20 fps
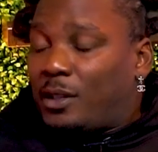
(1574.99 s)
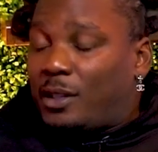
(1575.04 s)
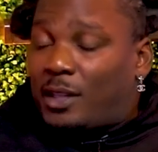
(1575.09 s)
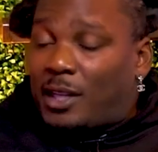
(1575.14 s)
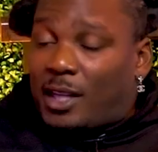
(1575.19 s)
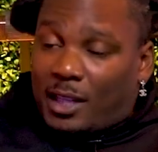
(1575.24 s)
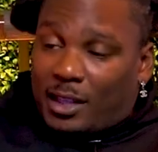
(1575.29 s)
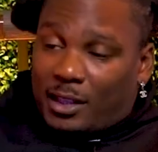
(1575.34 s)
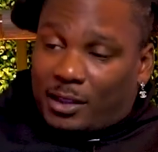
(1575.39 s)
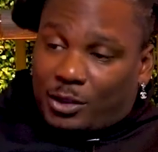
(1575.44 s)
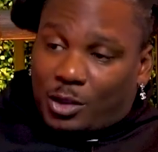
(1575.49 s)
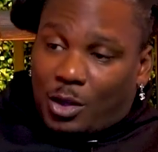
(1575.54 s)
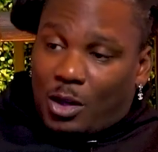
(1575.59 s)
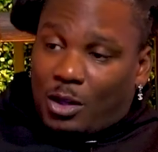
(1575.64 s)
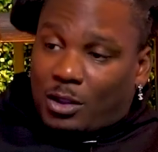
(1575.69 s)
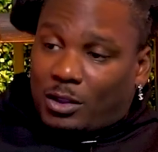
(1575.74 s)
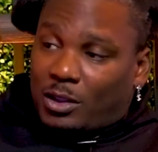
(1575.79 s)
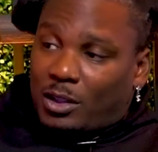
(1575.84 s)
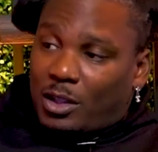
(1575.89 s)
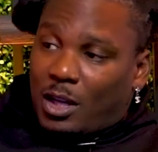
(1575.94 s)
The
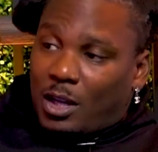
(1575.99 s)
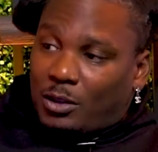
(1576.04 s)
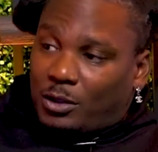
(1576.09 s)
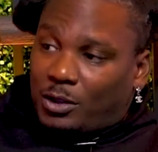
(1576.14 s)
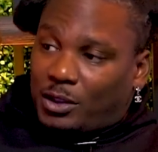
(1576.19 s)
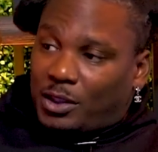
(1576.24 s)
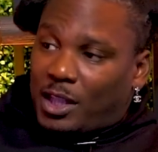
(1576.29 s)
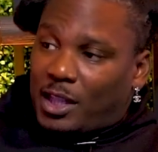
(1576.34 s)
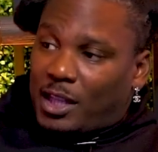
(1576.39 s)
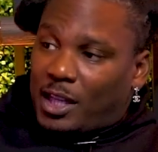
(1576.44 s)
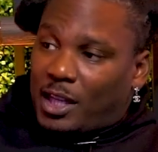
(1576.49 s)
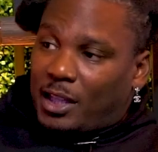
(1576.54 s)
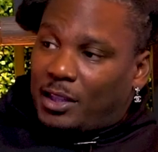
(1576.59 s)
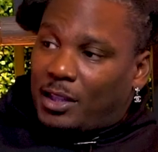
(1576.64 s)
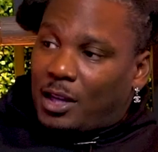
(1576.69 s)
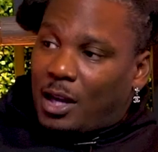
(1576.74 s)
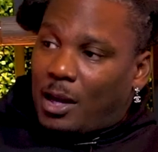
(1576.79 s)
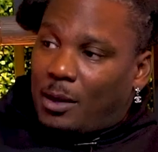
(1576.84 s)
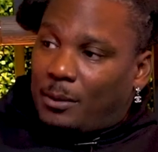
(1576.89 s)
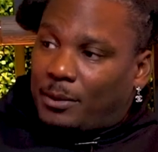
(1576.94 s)
Chargers lost J.K.
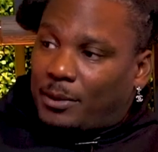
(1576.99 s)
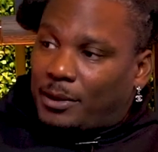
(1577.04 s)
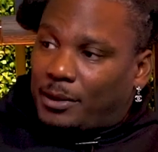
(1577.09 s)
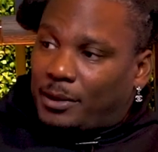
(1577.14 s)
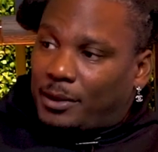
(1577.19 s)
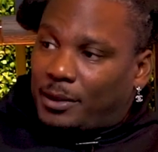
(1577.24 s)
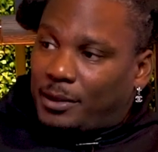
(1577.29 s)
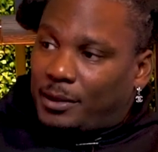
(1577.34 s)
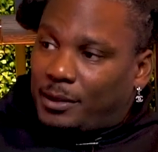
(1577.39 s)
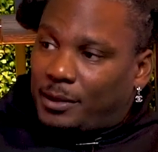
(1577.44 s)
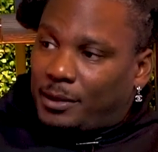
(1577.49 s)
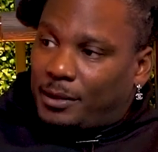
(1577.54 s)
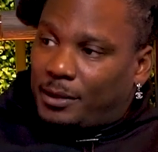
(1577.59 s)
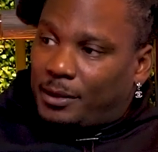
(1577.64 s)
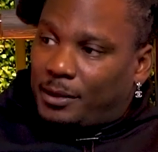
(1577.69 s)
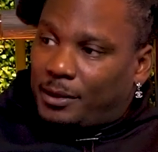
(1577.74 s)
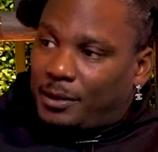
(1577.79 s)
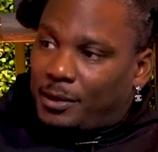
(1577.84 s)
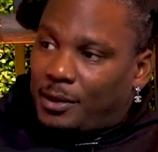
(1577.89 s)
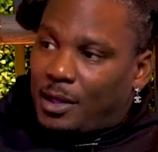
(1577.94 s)
Dobbins,
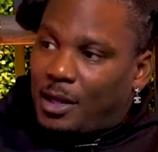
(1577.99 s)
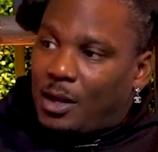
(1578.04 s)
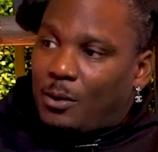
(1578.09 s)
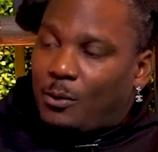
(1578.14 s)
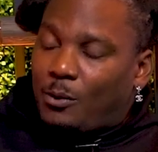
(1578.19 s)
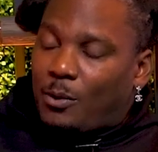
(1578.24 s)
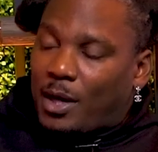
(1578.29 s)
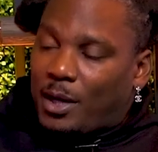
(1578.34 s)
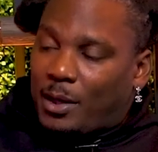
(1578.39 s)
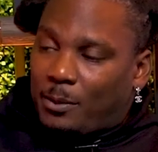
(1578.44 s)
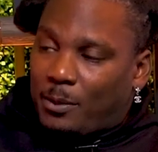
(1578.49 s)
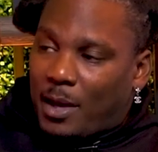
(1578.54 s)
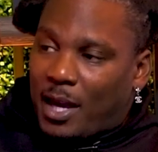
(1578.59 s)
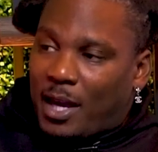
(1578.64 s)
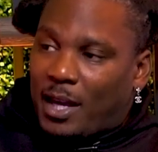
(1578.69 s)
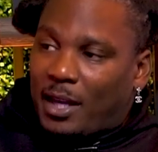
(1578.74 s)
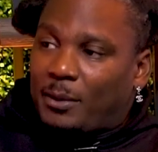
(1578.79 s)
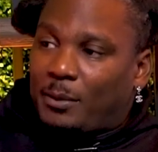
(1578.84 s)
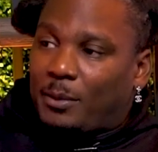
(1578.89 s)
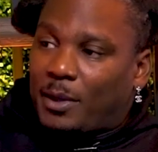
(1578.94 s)
running
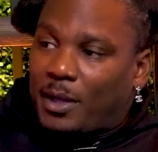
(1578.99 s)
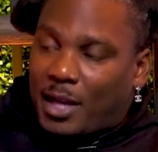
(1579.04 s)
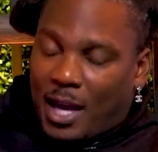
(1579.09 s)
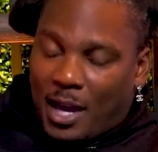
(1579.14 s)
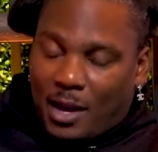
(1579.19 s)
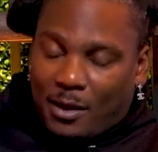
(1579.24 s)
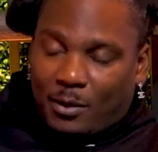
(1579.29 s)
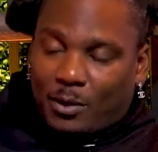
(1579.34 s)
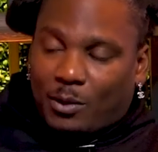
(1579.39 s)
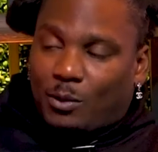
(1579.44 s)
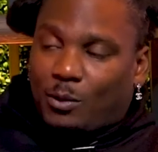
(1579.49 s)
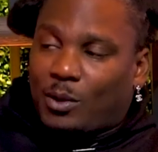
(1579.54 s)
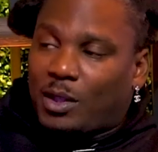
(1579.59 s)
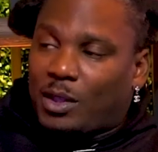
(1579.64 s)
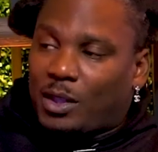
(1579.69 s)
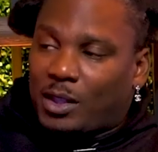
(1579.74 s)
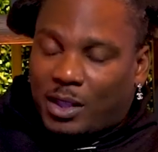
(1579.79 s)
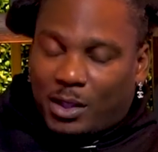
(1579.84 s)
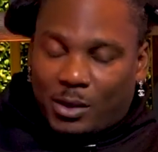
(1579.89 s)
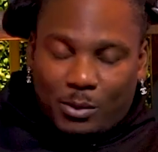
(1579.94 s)
back. Been having a
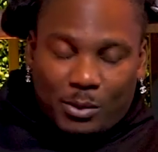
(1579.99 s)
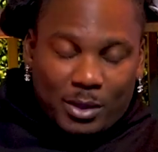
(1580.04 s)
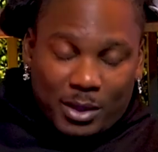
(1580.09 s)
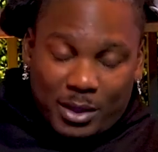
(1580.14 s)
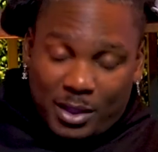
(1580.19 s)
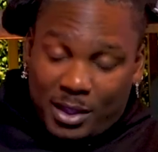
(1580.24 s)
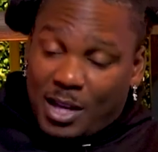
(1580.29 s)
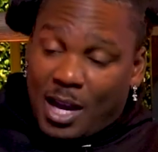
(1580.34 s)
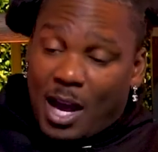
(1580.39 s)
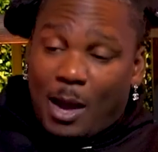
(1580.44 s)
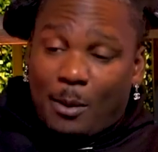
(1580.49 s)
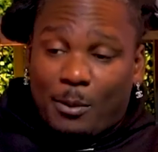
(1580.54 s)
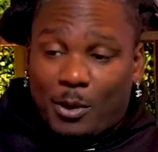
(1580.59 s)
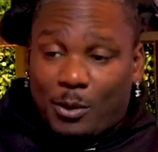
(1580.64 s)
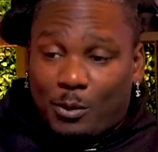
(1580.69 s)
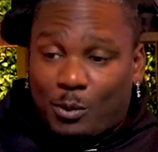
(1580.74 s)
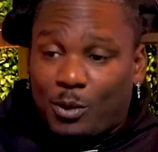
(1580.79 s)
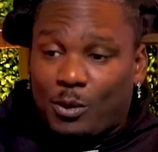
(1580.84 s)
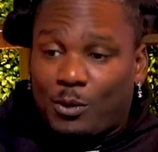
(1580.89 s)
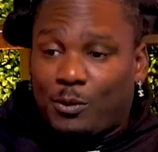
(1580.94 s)
real good year. I've
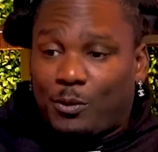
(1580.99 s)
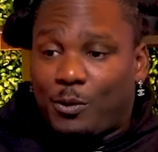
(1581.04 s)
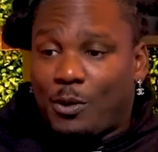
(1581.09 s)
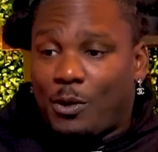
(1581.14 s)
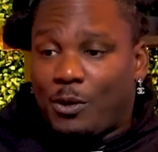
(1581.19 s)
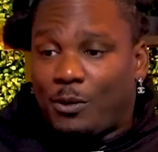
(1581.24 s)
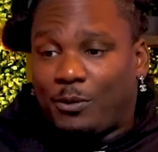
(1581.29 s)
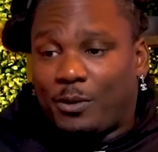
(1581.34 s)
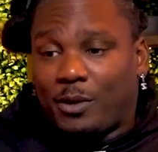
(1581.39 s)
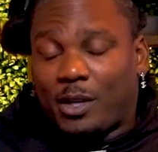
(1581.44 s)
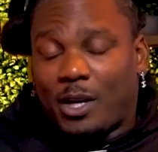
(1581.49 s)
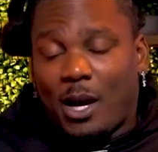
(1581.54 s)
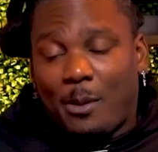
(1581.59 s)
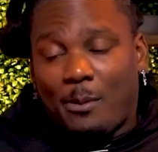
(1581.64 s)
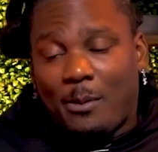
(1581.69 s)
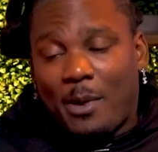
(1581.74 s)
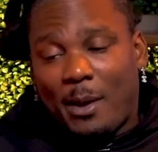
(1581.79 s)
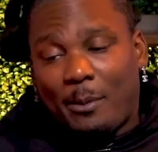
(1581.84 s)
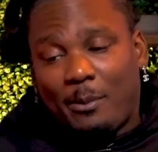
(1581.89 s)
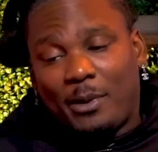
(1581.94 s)
been rooting for him for
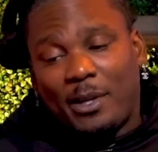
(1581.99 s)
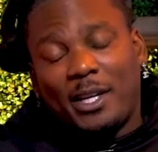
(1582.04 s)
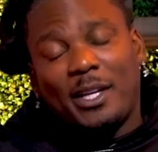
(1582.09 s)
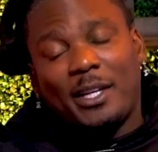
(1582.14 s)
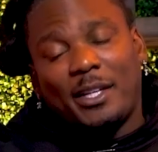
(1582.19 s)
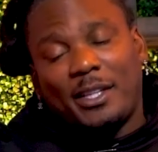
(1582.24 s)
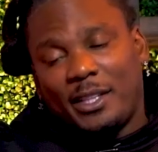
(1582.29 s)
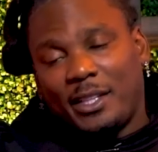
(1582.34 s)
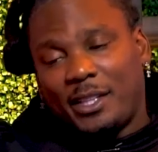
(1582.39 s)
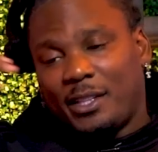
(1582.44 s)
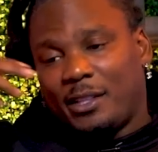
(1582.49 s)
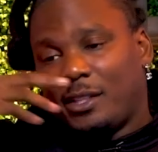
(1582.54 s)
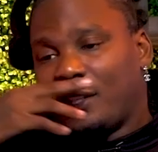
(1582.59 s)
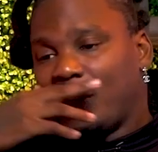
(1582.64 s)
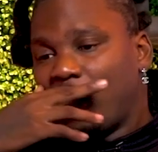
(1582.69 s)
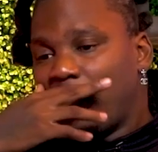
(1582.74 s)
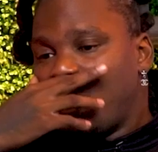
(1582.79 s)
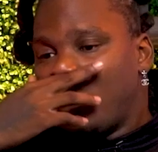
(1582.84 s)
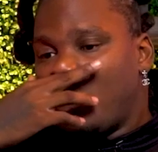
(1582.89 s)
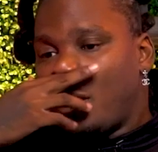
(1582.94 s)
comeback player of the year.
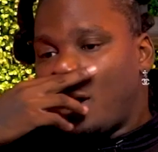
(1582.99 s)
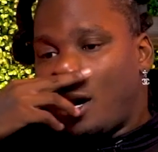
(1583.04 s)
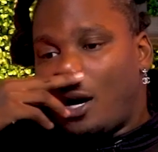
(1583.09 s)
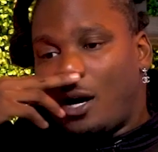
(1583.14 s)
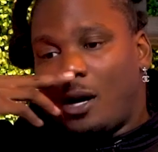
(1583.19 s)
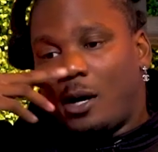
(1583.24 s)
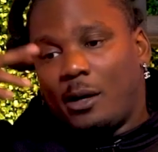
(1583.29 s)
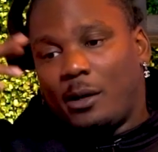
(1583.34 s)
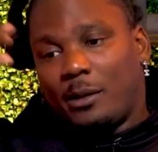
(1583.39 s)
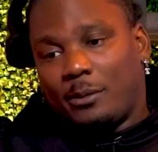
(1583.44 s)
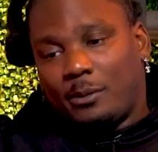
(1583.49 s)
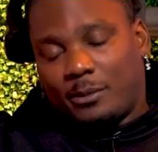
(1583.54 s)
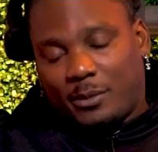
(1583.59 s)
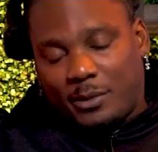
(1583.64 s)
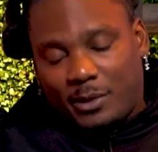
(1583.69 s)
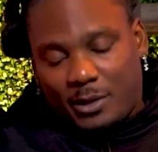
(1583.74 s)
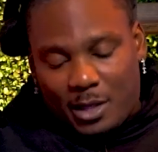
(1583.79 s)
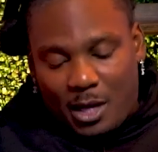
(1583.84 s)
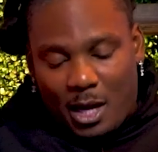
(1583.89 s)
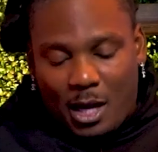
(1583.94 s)

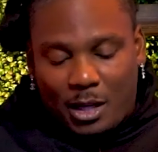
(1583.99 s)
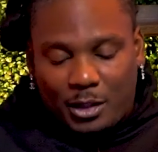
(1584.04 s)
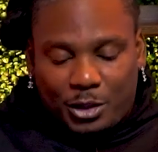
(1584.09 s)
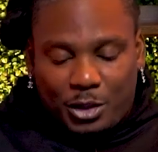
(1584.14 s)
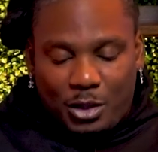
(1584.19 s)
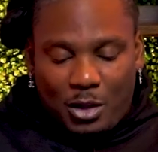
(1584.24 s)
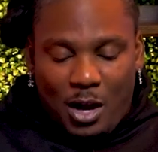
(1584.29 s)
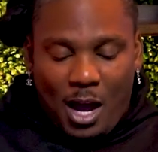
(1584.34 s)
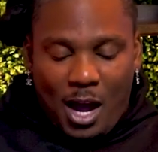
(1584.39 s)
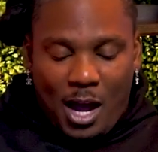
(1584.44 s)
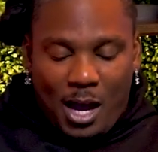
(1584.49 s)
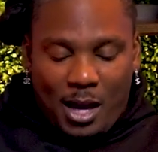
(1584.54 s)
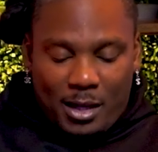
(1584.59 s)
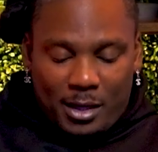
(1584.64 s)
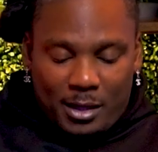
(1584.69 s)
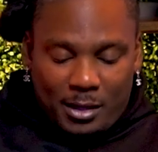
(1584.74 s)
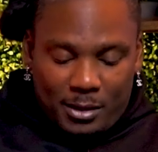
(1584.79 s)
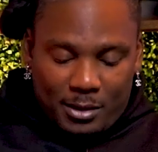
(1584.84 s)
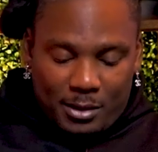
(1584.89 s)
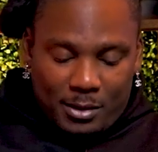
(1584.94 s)
Not sure
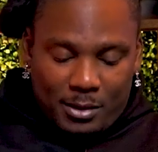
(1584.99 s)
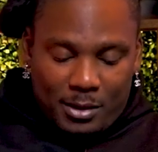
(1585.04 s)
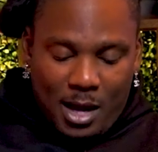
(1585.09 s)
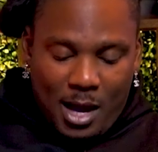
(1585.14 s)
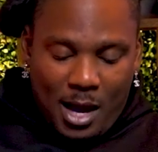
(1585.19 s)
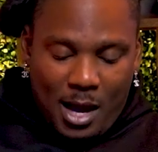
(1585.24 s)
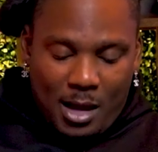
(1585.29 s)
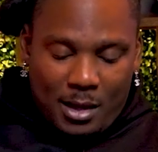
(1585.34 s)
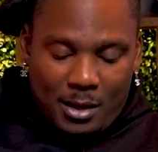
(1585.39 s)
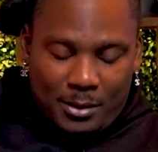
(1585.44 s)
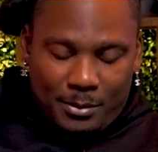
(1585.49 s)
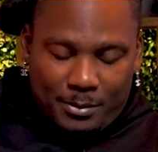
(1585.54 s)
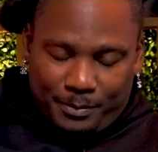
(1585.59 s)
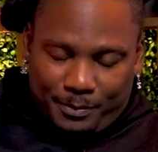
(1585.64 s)
how